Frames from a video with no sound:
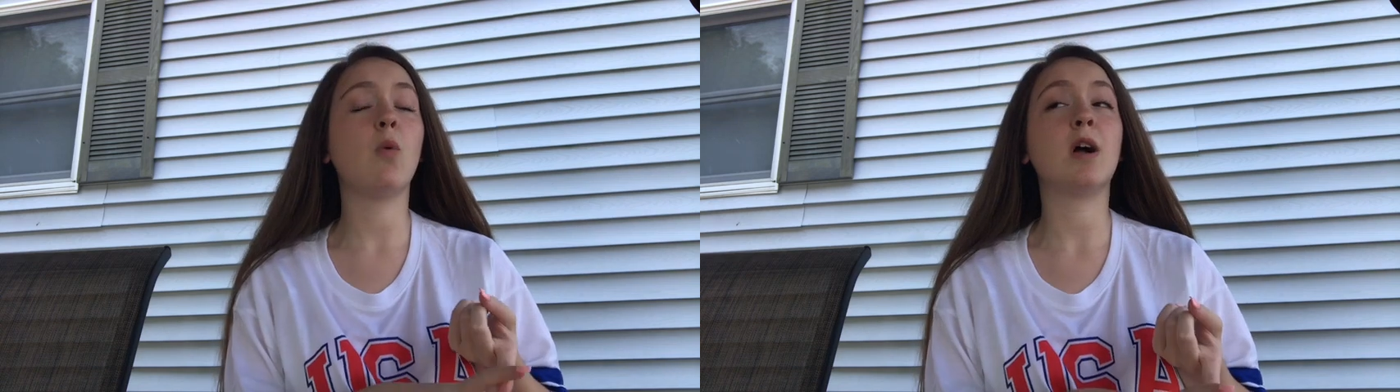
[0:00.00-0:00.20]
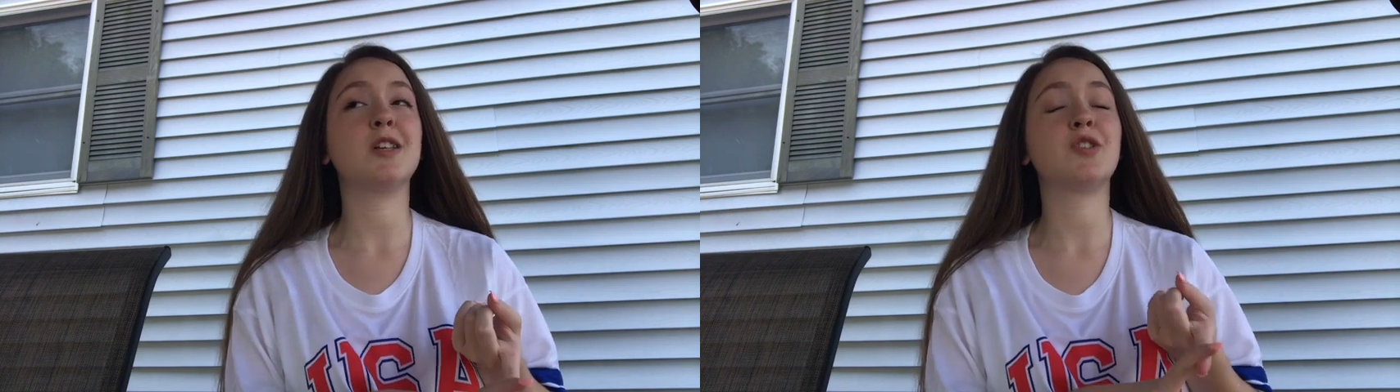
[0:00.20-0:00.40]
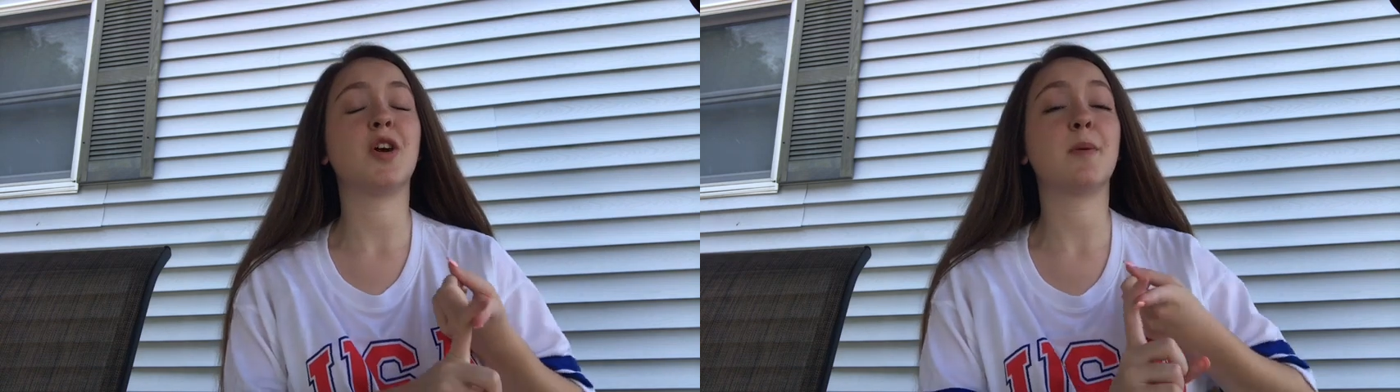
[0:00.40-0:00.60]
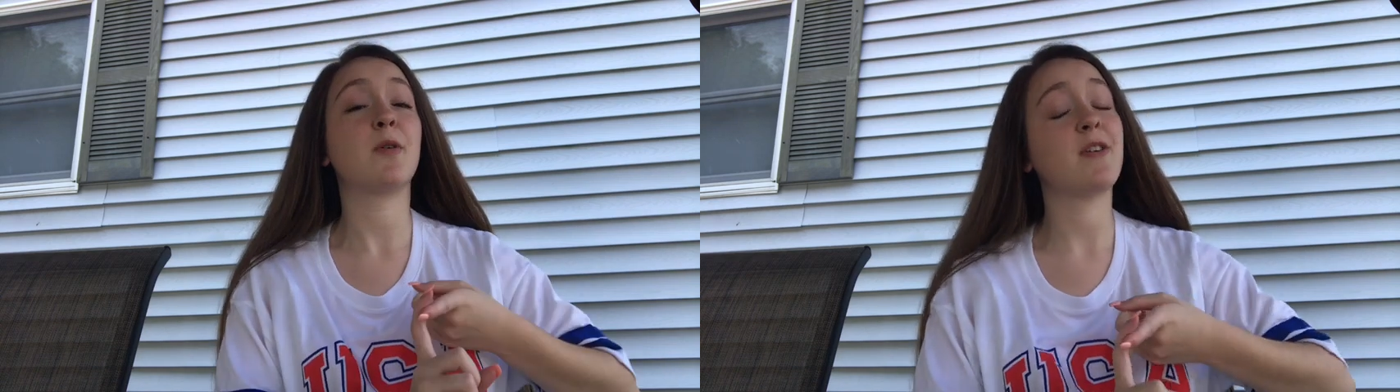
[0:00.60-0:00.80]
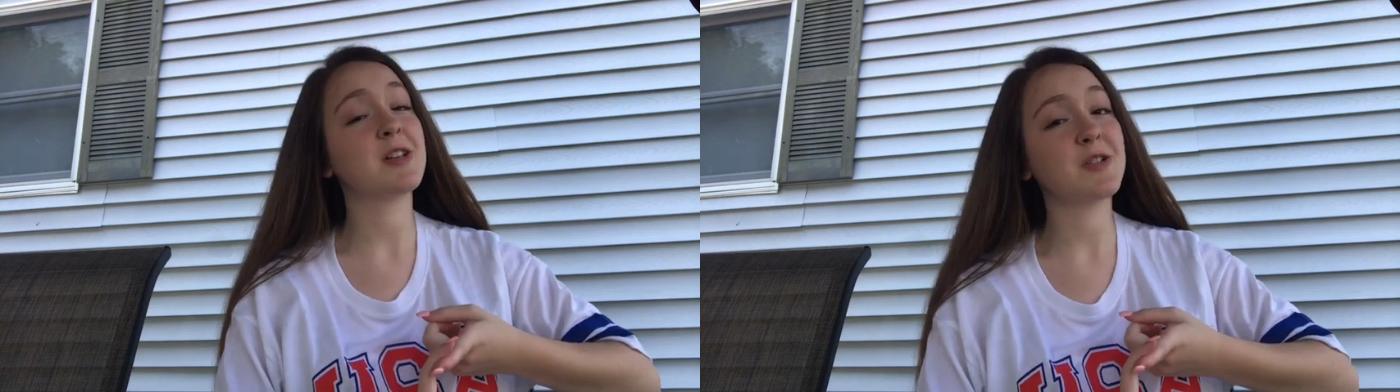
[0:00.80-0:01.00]
want to start
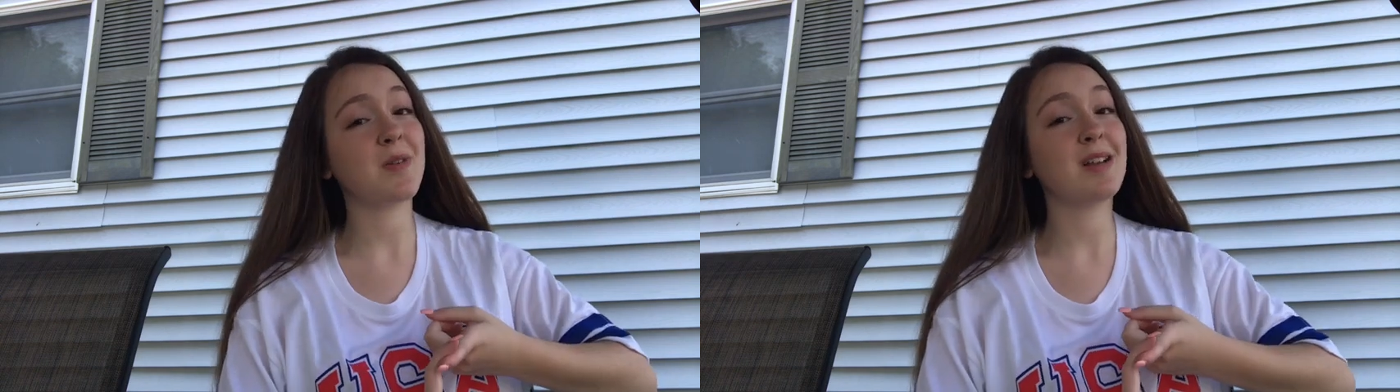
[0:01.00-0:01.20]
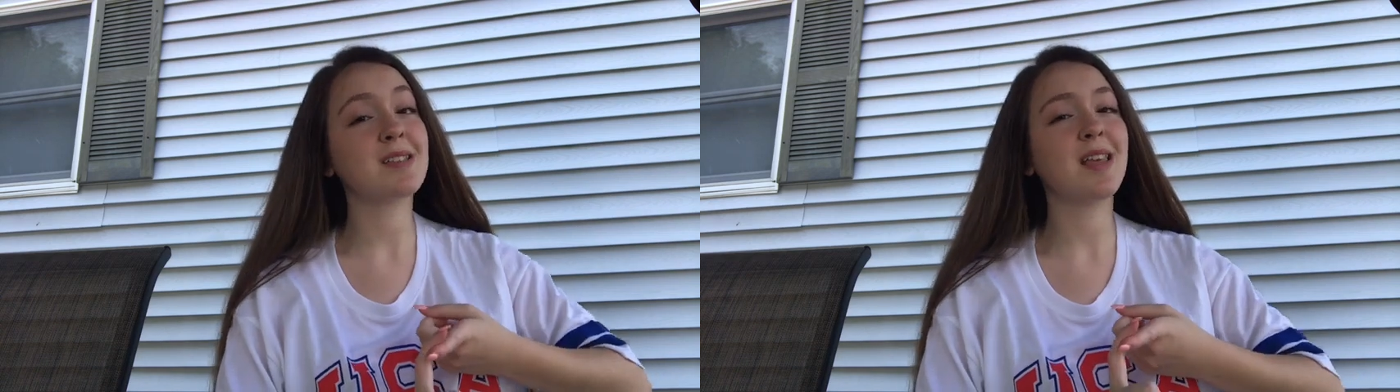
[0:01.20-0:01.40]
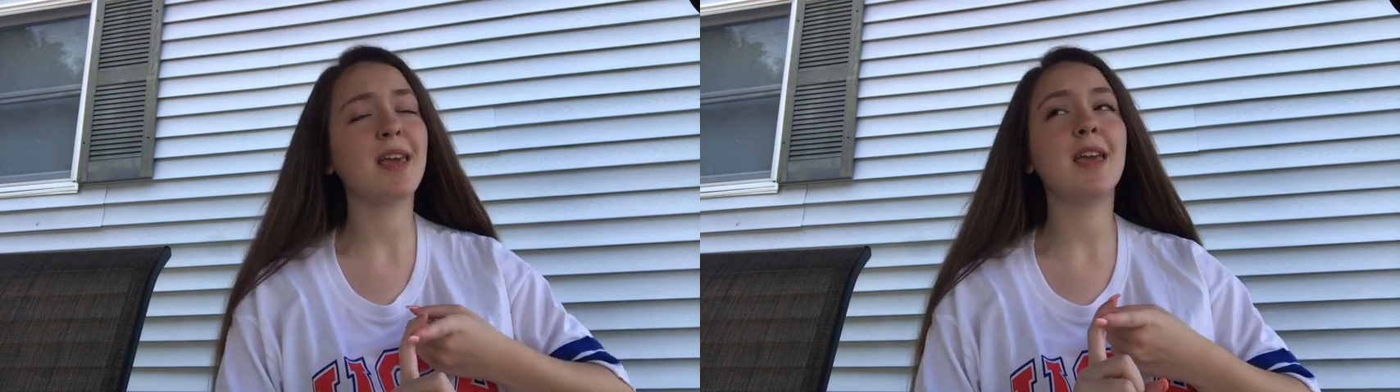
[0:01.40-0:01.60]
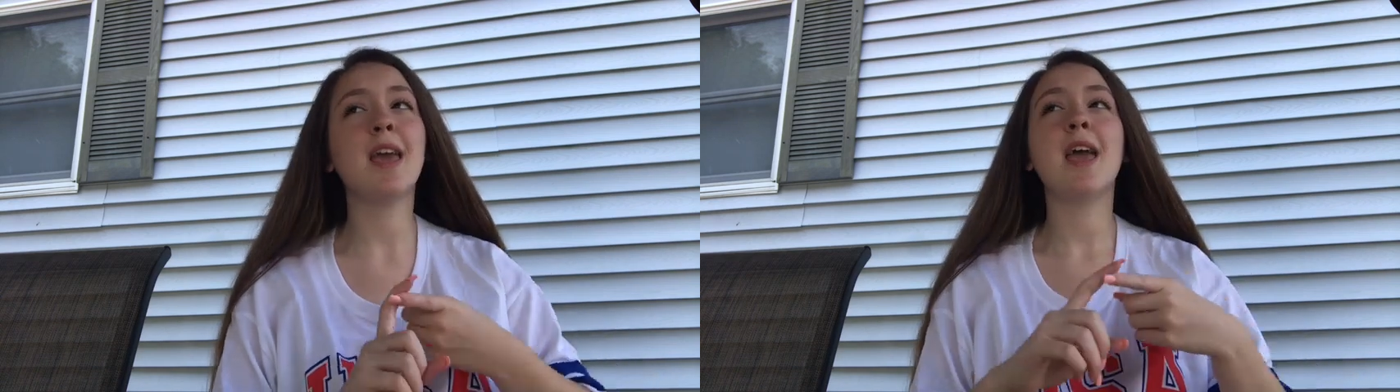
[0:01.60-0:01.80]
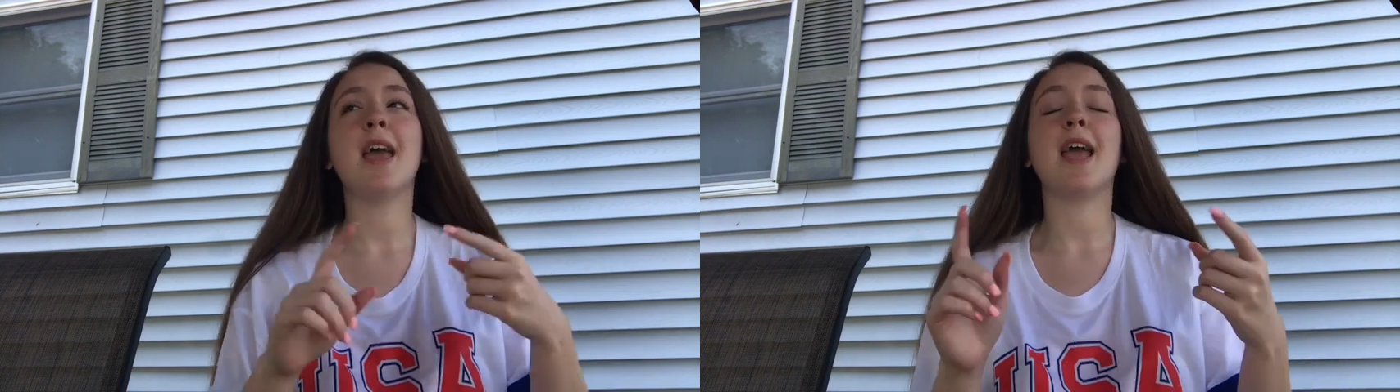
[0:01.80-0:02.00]
professional wrestling
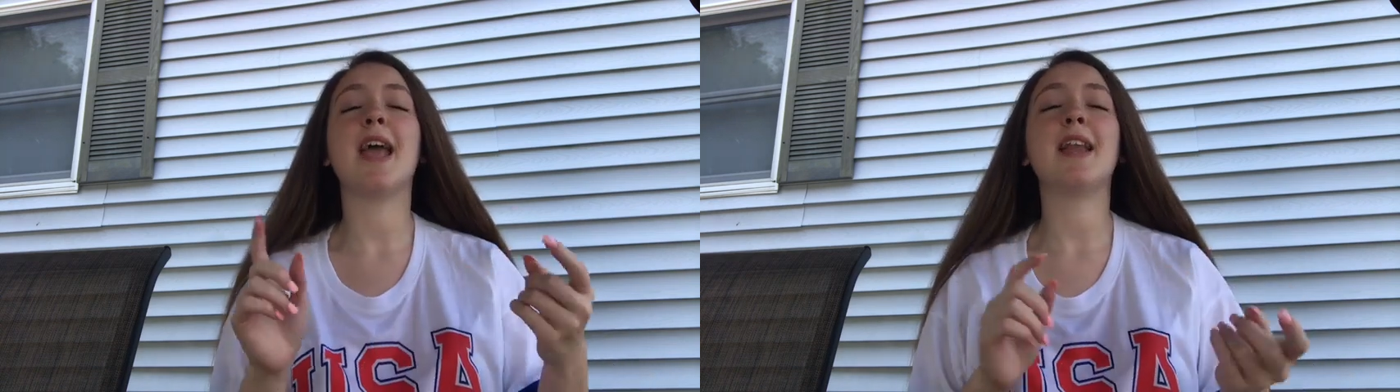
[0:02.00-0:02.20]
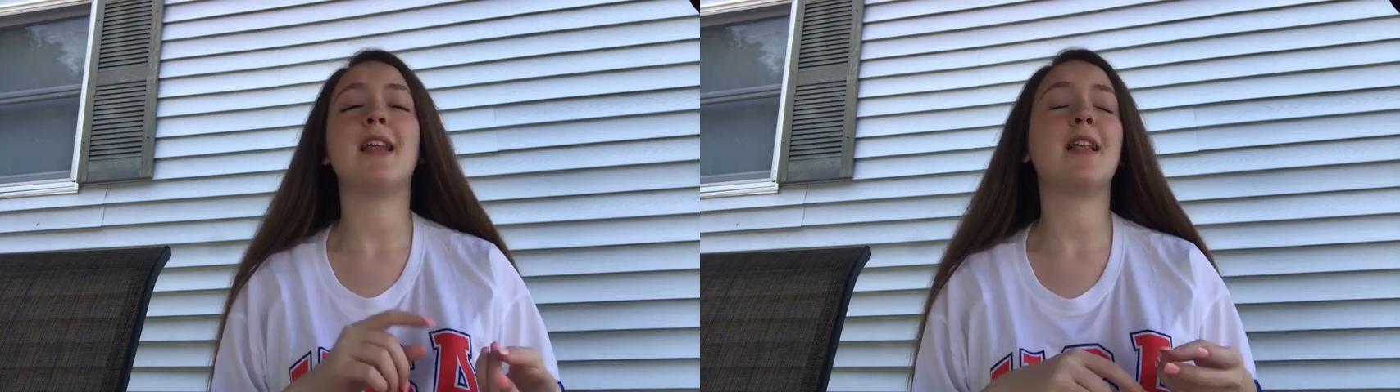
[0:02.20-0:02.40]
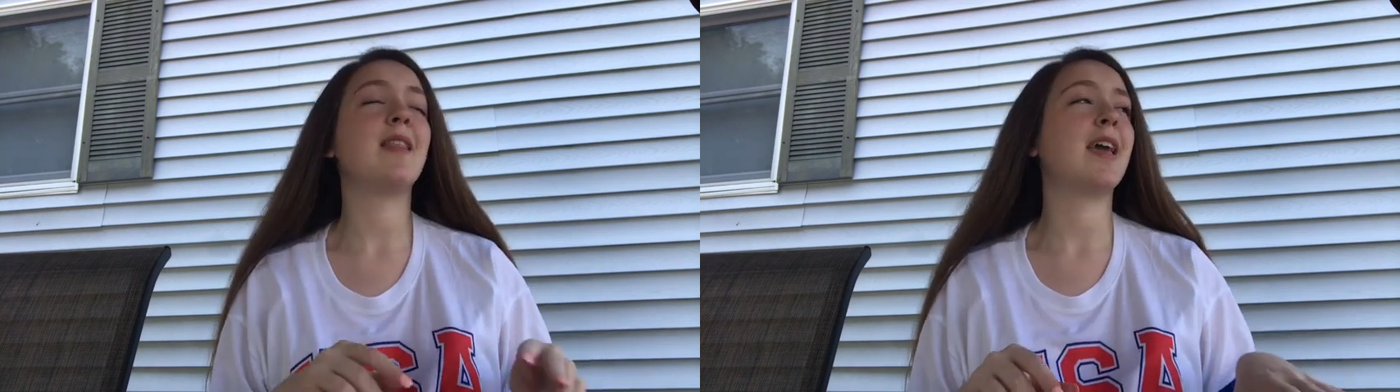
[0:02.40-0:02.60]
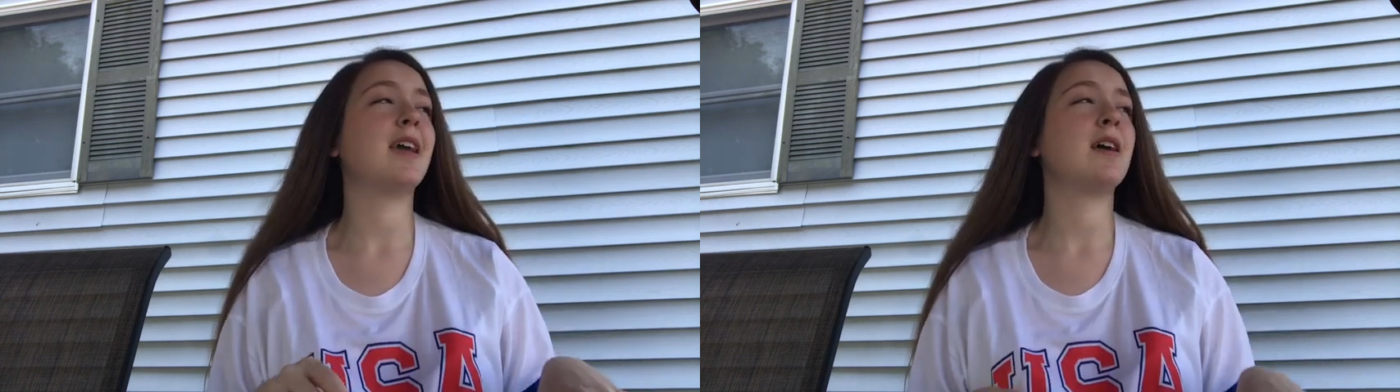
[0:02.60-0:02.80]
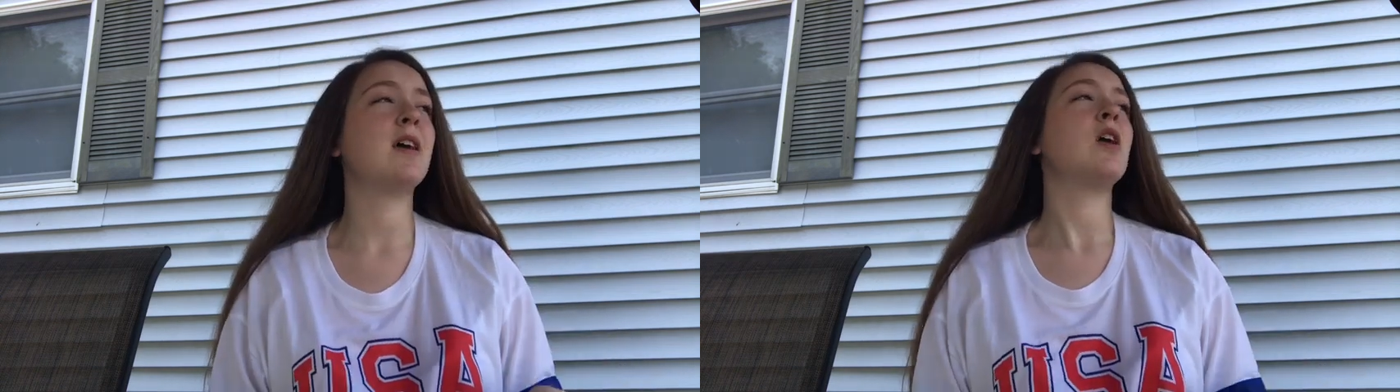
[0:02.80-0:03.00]
and like